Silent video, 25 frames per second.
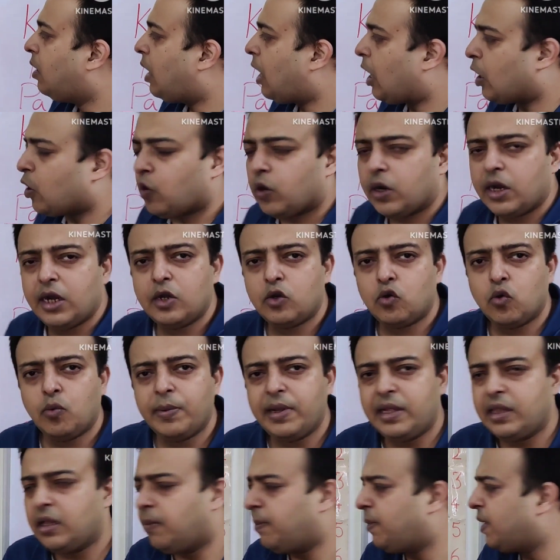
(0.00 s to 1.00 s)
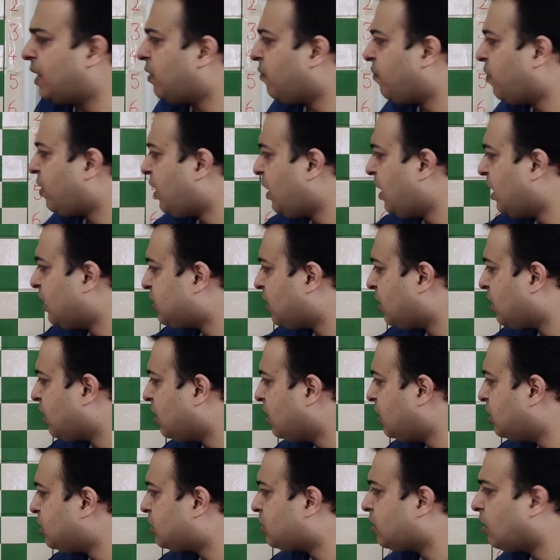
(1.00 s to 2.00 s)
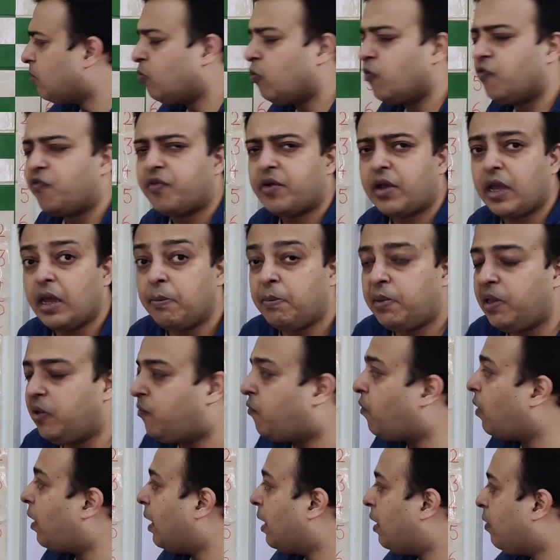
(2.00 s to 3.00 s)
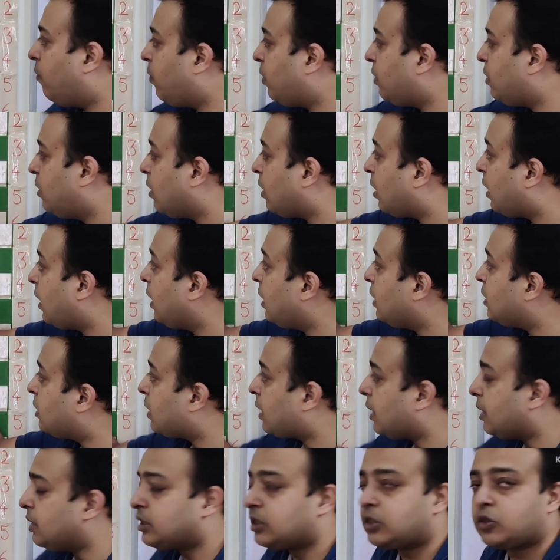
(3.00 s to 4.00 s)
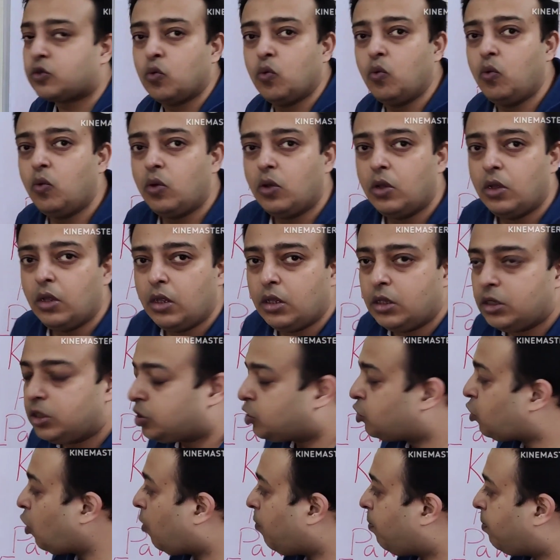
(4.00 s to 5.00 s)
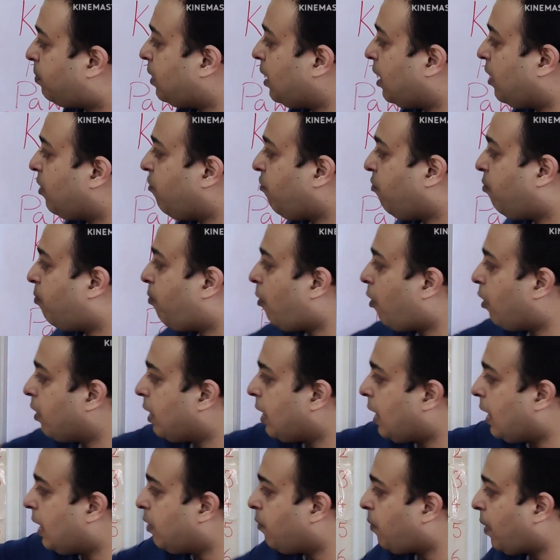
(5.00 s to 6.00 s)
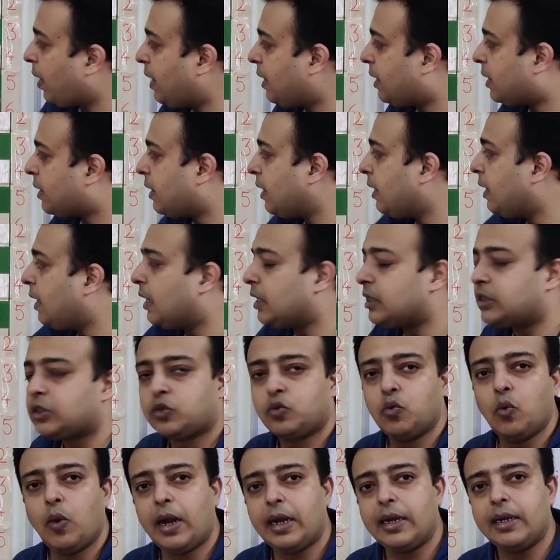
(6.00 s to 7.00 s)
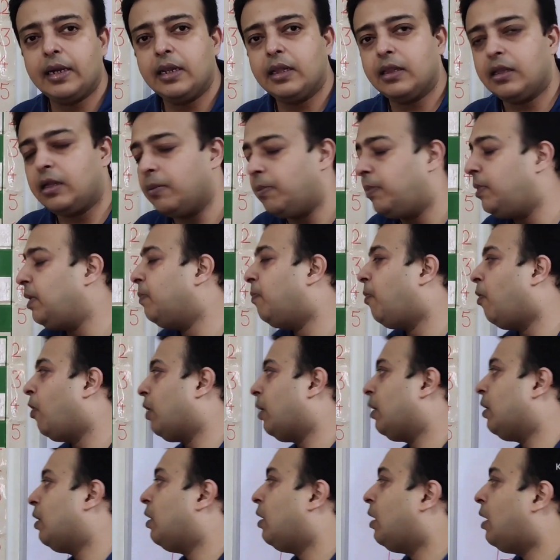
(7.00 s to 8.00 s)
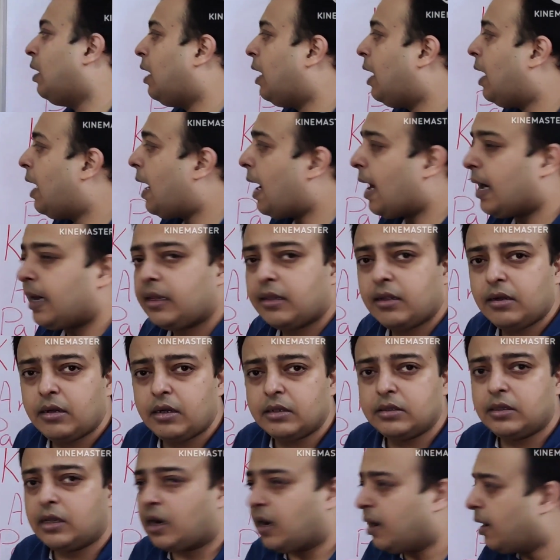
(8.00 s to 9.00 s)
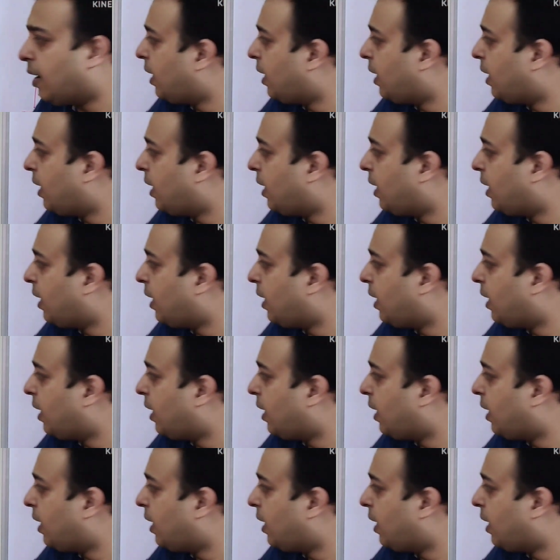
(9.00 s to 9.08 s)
According to me, the main variation is the move kb5, when the king tries to stop the s pawn and white king has to handle the b pawn. And the other